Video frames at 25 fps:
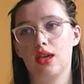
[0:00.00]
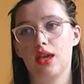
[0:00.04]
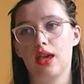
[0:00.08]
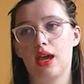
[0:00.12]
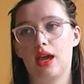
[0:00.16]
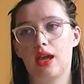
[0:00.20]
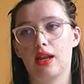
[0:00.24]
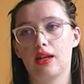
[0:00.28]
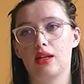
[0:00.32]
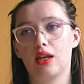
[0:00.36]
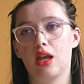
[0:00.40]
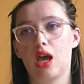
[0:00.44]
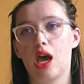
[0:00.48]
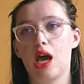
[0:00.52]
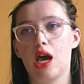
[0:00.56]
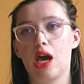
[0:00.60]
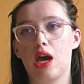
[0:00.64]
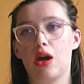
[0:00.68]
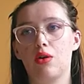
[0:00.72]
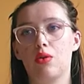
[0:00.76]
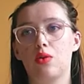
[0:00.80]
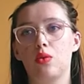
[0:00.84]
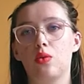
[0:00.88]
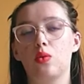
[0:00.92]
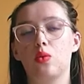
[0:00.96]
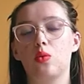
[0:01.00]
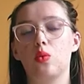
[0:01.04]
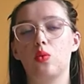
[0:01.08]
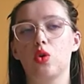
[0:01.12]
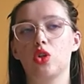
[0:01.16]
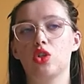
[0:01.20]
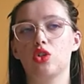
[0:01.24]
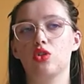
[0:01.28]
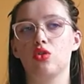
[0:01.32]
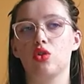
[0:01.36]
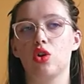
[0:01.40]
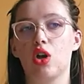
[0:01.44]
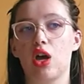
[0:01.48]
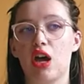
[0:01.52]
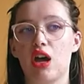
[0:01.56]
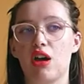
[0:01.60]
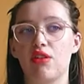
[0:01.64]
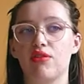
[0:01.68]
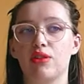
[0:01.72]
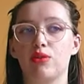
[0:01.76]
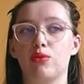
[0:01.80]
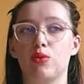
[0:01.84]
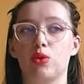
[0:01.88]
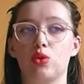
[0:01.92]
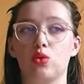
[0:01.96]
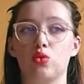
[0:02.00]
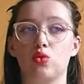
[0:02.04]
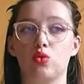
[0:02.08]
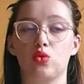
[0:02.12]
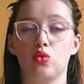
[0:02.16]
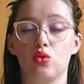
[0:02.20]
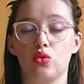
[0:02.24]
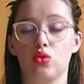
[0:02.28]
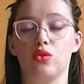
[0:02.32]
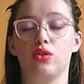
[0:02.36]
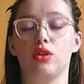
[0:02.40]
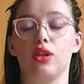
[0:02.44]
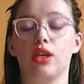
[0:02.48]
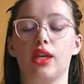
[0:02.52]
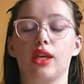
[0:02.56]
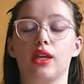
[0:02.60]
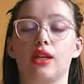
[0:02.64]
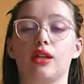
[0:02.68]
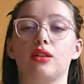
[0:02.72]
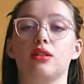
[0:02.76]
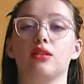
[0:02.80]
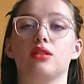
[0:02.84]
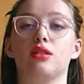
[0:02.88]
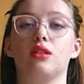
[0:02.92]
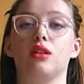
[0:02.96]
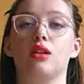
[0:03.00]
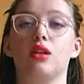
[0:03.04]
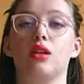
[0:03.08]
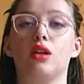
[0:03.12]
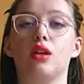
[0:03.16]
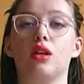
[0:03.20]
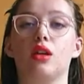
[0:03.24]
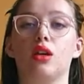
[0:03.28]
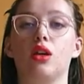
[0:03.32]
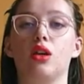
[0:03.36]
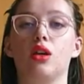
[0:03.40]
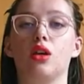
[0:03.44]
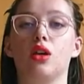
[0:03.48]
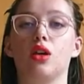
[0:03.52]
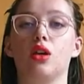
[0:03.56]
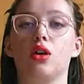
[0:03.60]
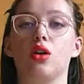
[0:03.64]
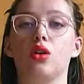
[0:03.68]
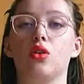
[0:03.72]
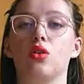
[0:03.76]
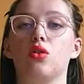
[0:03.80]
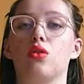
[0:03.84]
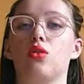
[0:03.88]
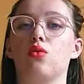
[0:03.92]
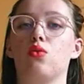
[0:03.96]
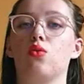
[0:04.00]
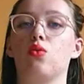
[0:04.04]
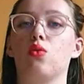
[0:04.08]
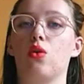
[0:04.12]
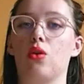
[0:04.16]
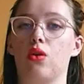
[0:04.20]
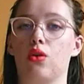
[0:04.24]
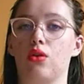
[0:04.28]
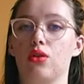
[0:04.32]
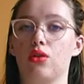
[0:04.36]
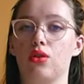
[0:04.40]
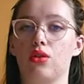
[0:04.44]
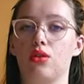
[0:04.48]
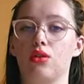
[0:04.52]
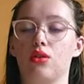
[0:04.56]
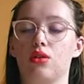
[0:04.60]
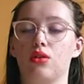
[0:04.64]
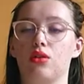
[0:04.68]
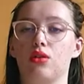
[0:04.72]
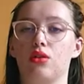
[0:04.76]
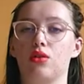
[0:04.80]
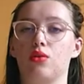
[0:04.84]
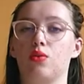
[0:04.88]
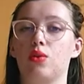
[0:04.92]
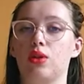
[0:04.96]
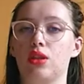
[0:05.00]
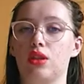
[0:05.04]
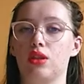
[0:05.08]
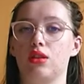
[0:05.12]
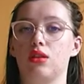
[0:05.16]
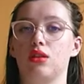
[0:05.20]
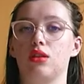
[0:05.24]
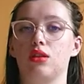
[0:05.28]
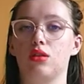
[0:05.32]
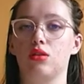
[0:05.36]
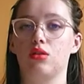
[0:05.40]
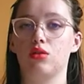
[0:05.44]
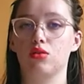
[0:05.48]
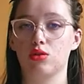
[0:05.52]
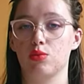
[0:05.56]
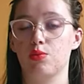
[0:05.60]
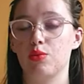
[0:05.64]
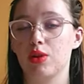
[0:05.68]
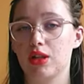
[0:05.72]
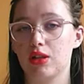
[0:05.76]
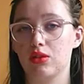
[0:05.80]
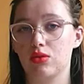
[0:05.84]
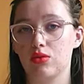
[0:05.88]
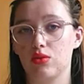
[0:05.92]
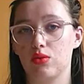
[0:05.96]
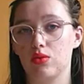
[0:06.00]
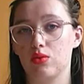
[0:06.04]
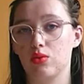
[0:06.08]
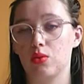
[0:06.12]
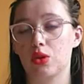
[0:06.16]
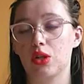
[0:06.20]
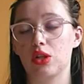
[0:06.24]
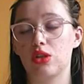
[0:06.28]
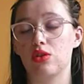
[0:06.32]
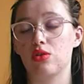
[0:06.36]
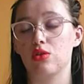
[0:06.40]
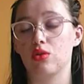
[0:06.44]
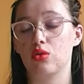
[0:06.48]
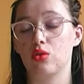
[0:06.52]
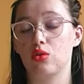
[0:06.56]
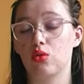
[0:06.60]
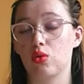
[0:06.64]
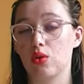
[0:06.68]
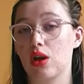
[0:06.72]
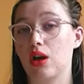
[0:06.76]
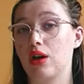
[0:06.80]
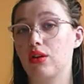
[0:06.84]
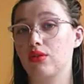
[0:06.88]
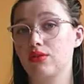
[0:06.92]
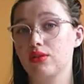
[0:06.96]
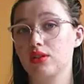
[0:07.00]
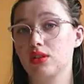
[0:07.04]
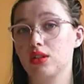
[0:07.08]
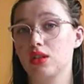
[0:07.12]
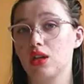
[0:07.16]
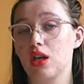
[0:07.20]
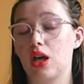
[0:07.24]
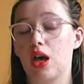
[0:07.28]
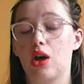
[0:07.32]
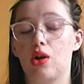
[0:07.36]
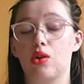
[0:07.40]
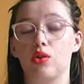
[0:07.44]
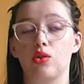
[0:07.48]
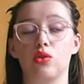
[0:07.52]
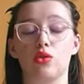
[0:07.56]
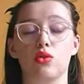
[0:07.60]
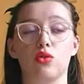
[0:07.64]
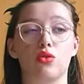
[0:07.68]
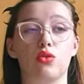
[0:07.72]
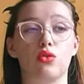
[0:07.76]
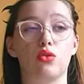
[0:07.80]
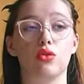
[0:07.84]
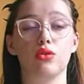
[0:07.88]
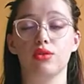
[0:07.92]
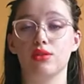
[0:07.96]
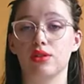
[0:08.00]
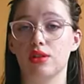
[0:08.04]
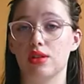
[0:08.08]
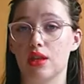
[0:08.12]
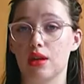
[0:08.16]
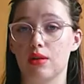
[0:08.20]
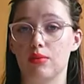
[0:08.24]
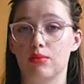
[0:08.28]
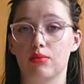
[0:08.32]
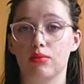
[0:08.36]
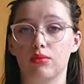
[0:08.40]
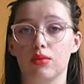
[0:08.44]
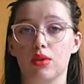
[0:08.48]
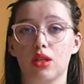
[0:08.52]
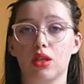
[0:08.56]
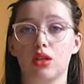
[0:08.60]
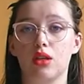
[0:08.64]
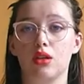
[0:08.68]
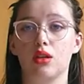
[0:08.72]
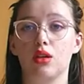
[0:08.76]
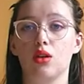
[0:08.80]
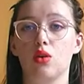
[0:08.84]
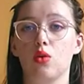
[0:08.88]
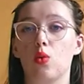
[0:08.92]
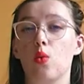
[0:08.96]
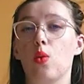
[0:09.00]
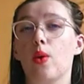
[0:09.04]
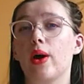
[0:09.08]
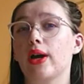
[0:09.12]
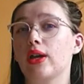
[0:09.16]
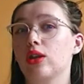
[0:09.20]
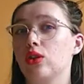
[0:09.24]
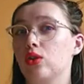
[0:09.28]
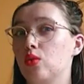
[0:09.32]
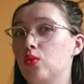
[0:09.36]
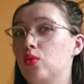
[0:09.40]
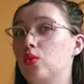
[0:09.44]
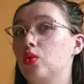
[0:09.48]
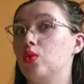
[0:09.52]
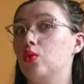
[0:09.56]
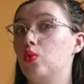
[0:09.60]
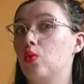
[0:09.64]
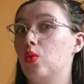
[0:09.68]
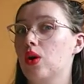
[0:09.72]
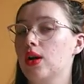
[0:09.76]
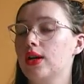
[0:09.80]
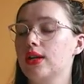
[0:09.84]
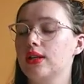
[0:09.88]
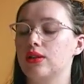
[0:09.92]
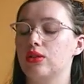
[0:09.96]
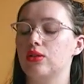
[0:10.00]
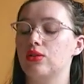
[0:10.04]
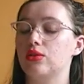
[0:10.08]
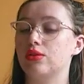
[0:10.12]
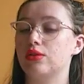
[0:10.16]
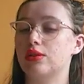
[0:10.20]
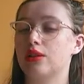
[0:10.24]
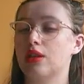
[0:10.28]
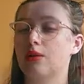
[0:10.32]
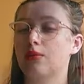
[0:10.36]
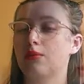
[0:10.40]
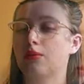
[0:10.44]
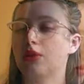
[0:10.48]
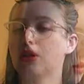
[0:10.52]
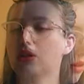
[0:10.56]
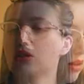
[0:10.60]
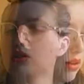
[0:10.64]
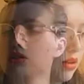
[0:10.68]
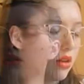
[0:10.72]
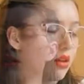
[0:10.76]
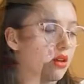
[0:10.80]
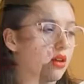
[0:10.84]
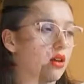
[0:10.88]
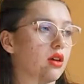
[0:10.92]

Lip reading: and how what you have and what you could get could work with your stuff, with your craft, how you could use them, why you would want to use them. Because